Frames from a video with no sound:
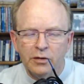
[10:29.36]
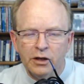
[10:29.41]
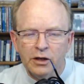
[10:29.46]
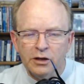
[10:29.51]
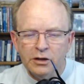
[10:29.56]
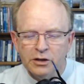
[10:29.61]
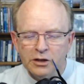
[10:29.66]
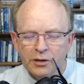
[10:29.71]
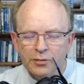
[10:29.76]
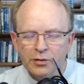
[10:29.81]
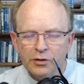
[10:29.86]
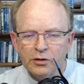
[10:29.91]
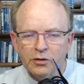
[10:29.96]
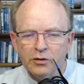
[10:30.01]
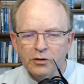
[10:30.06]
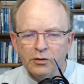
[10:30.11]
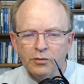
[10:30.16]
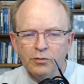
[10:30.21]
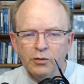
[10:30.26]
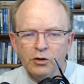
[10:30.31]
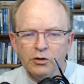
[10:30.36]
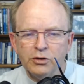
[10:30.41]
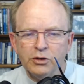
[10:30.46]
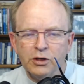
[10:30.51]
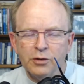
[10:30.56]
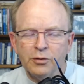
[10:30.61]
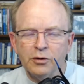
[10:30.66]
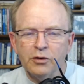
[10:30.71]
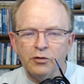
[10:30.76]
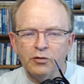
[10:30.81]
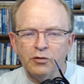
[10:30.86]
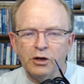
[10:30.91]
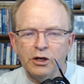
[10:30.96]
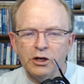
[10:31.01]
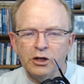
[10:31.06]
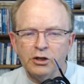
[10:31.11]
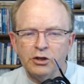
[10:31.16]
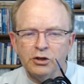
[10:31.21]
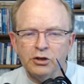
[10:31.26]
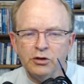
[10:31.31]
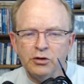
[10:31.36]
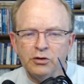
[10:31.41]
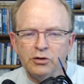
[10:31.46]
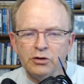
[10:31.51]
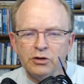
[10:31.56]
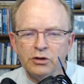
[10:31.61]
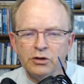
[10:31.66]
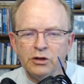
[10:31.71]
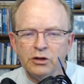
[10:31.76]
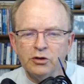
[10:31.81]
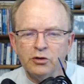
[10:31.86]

in typical, most typical running shoes,